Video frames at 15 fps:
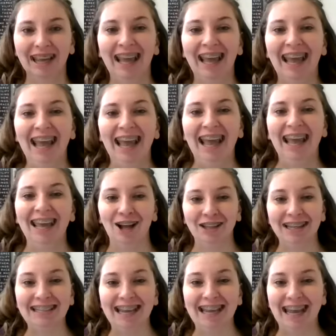Hey y'all,
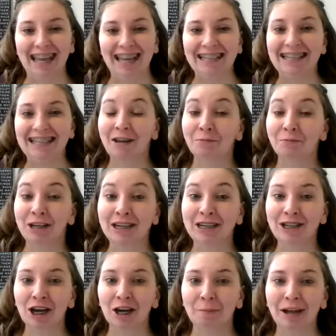it's Katie. Today we're going to
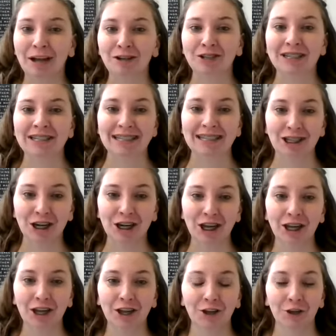talk about
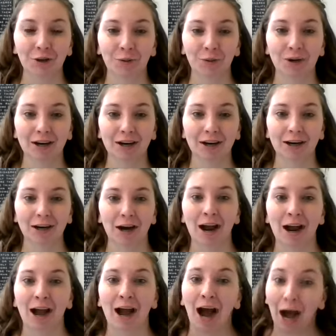transitioning your
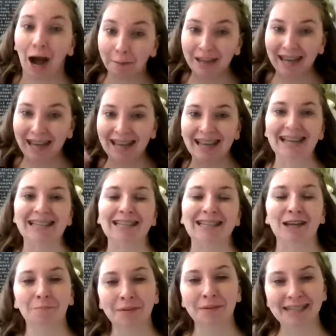hobby into
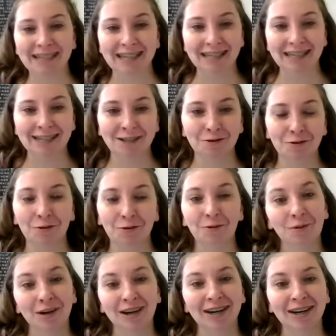a business
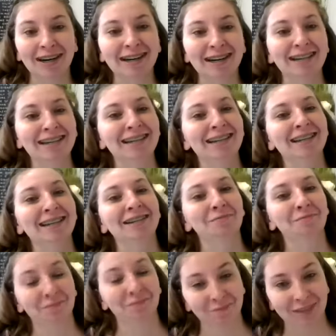or
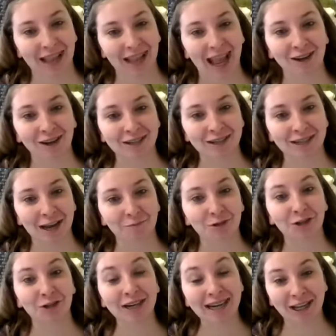how to stop
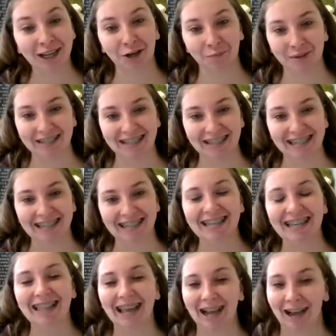treating your business
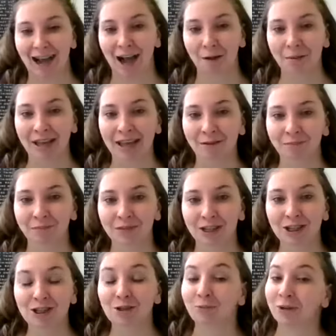like a hobby.
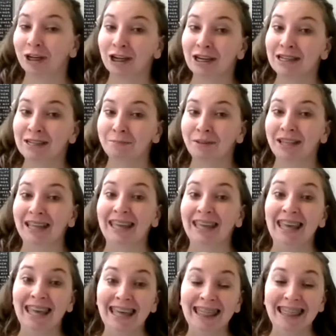So what are some of the
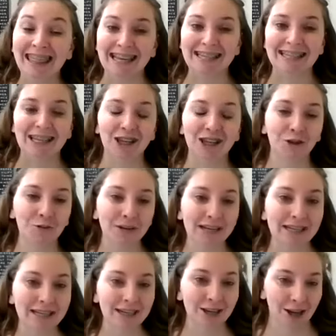key things that you
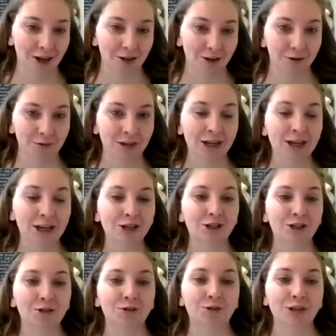need to know
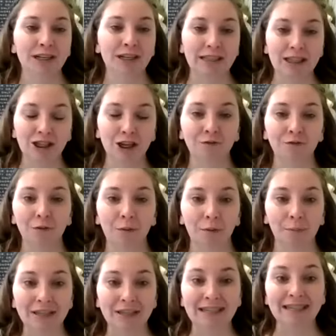to transition from a
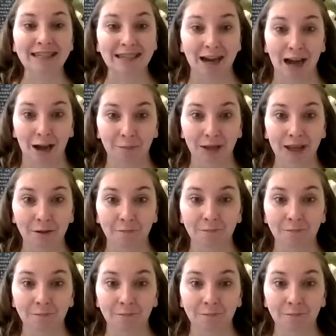business to hobby